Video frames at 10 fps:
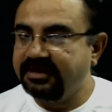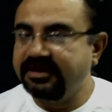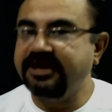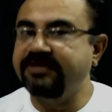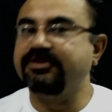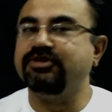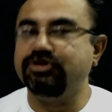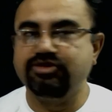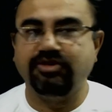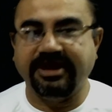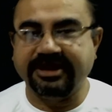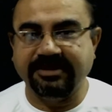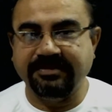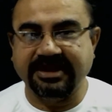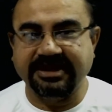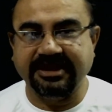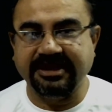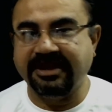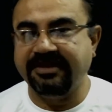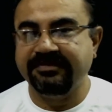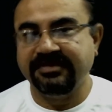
Let me go through Archaebacteria.